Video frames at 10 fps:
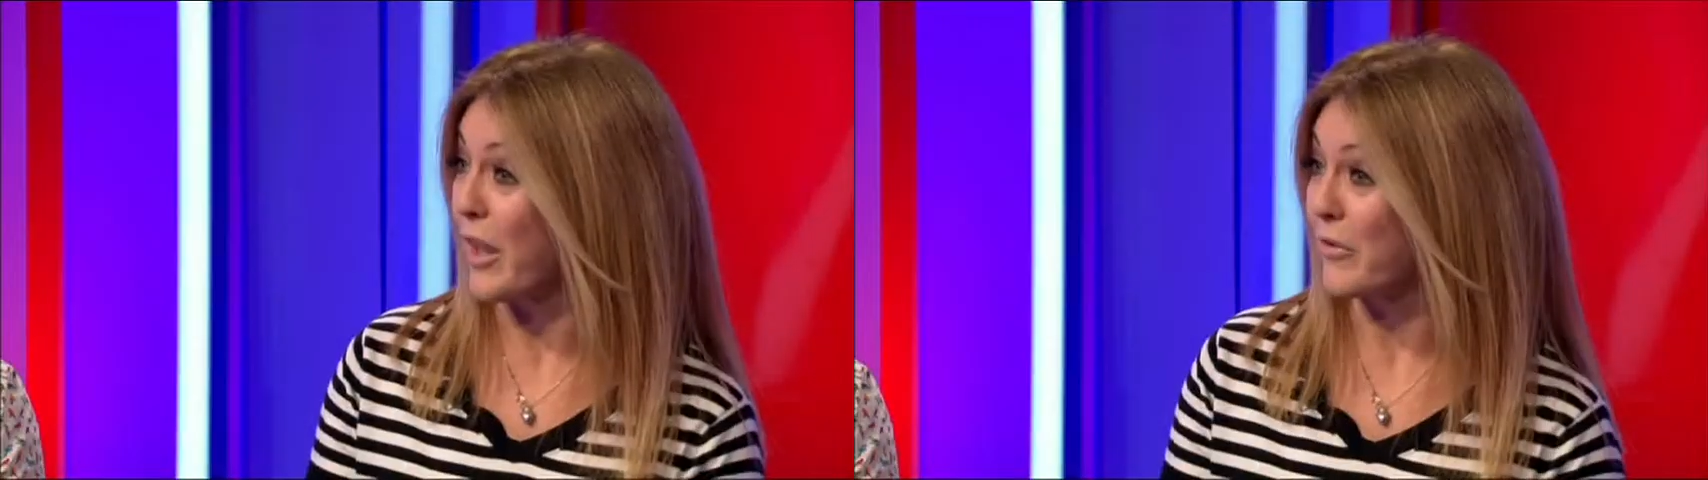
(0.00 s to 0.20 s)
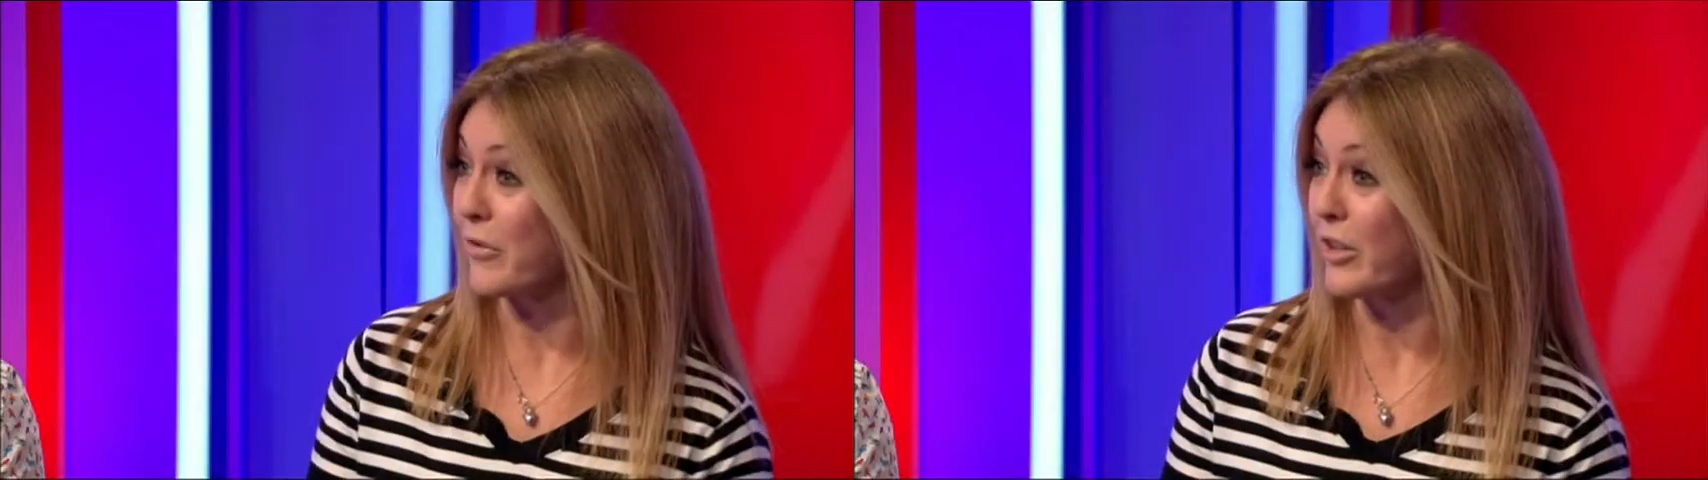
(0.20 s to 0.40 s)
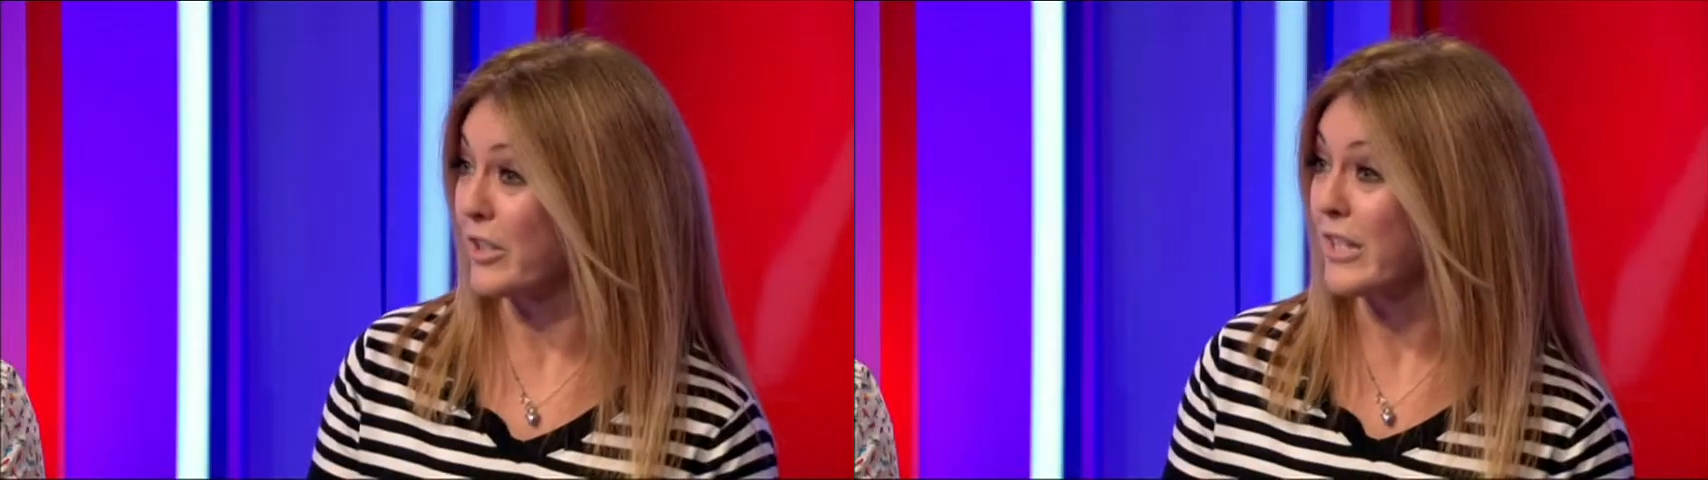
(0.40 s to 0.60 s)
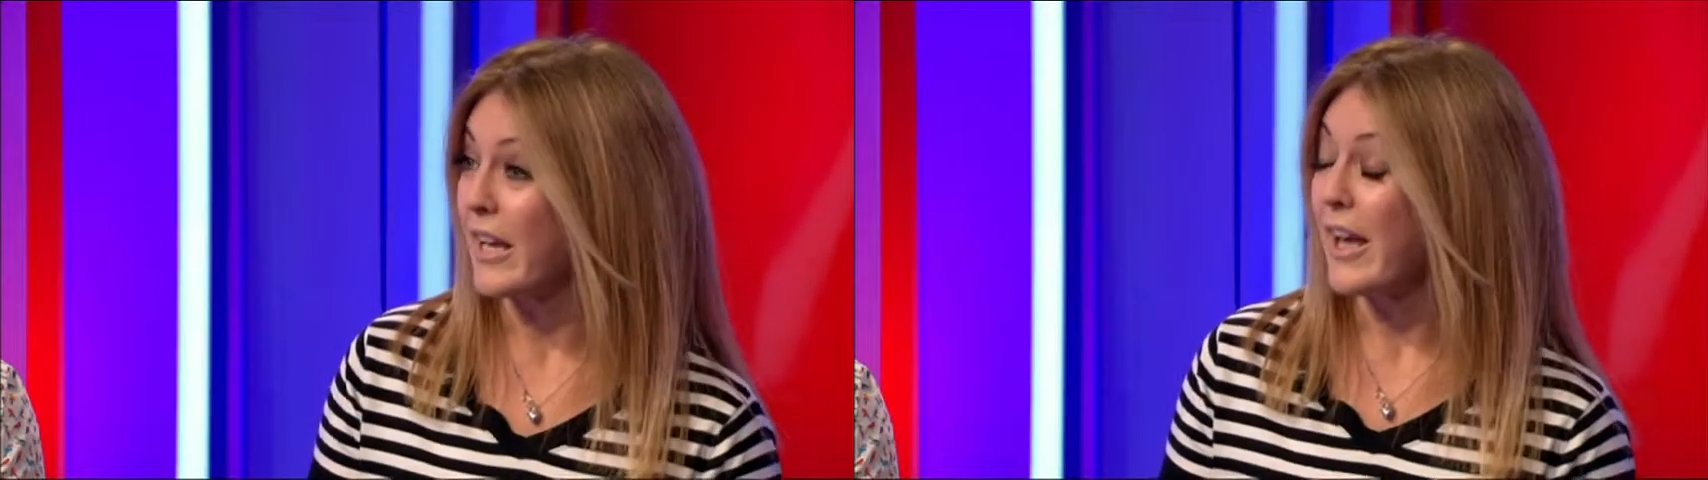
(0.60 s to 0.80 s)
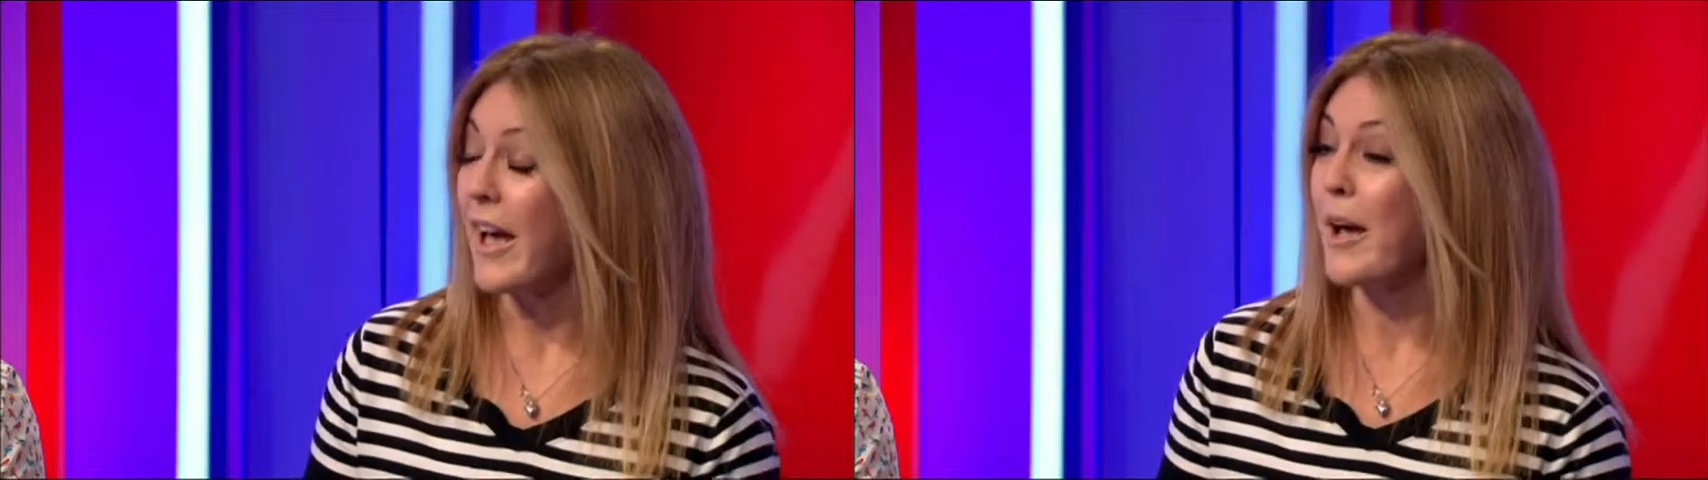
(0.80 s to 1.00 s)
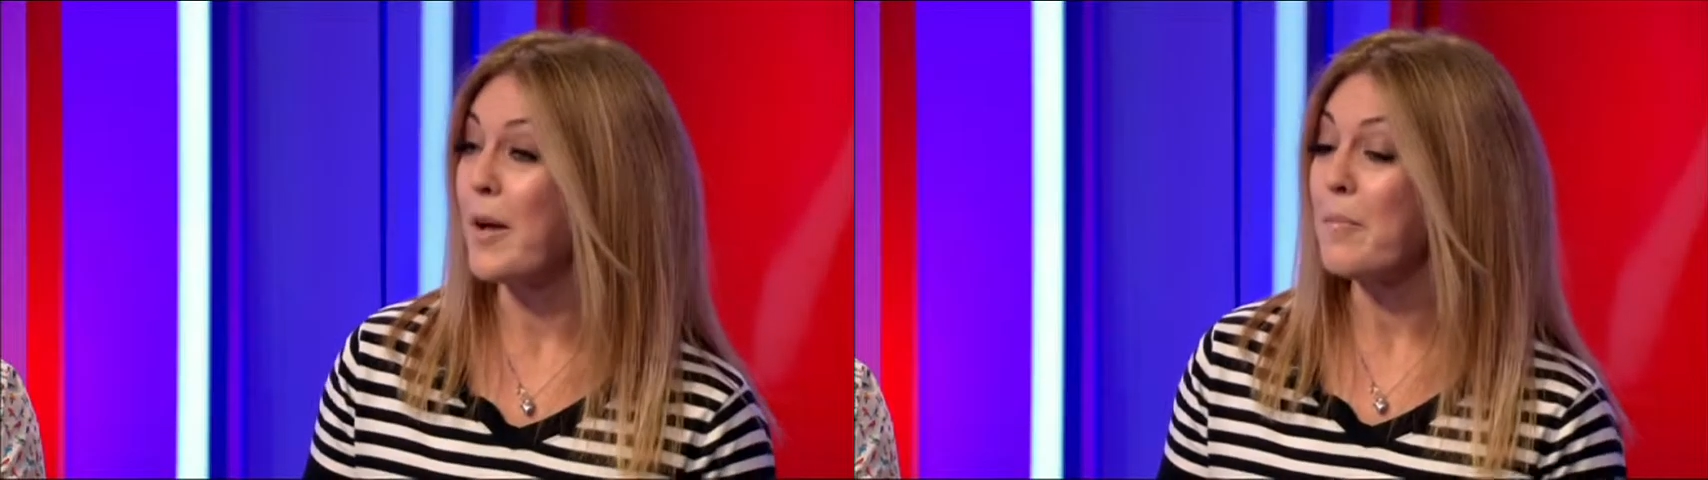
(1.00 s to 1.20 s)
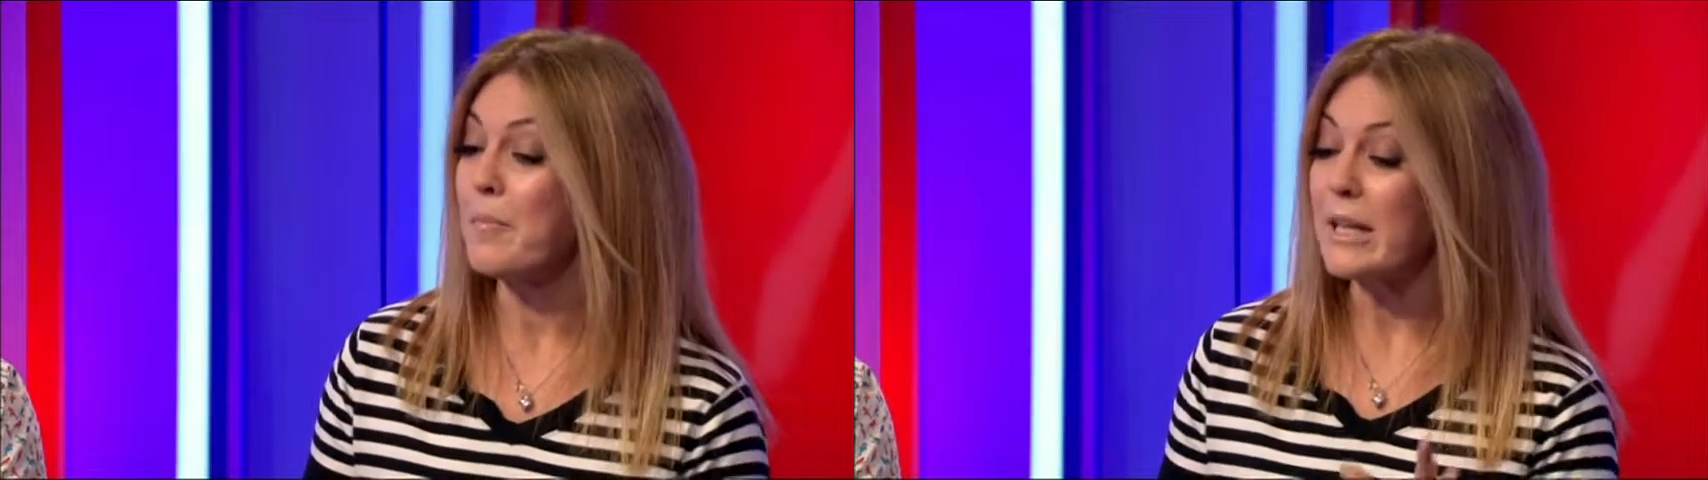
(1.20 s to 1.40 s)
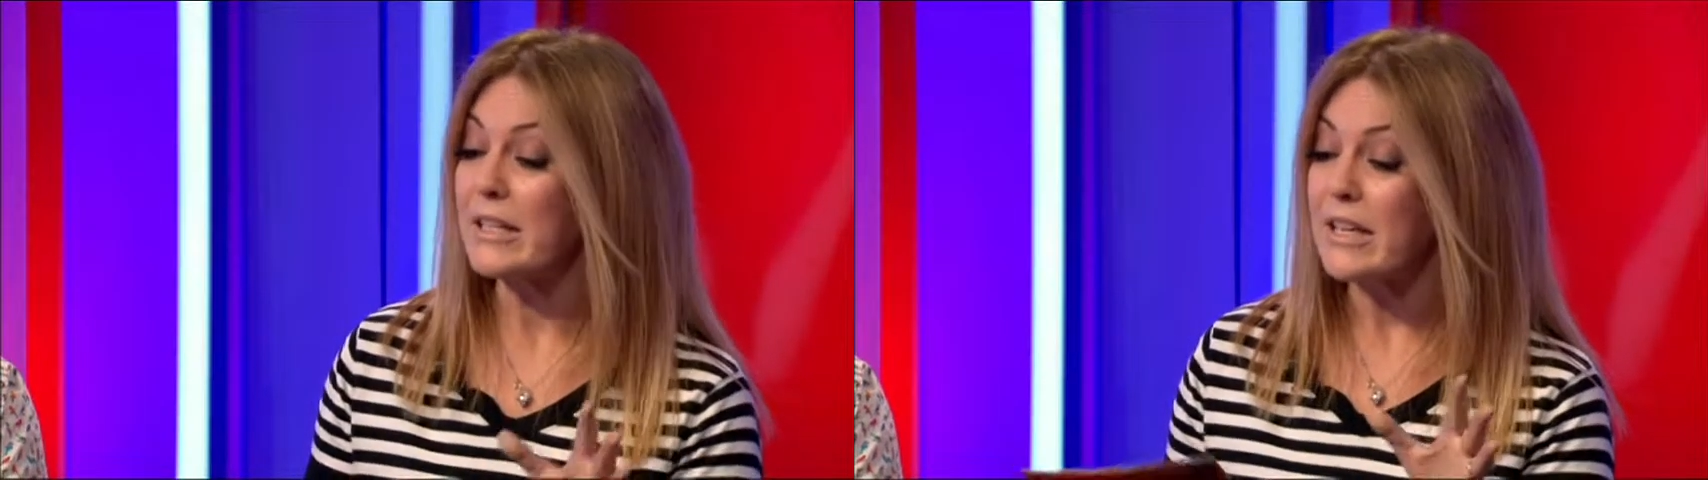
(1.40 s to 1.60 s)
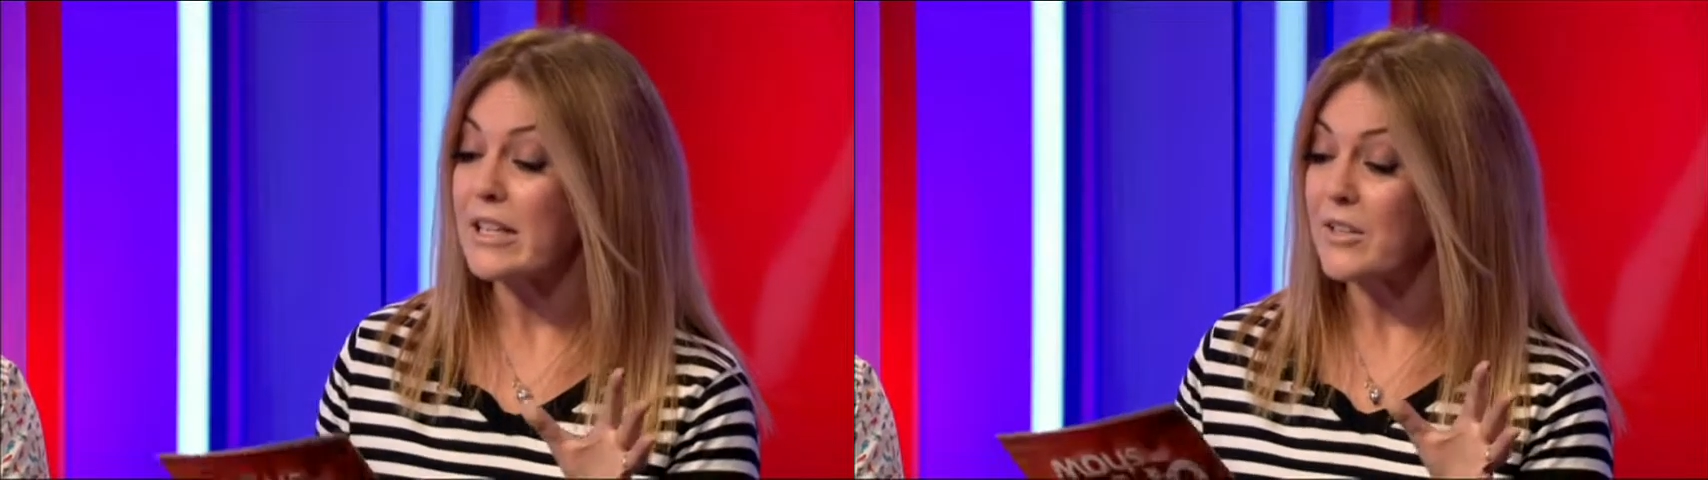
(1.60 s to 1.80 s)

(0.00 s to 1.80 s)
that front because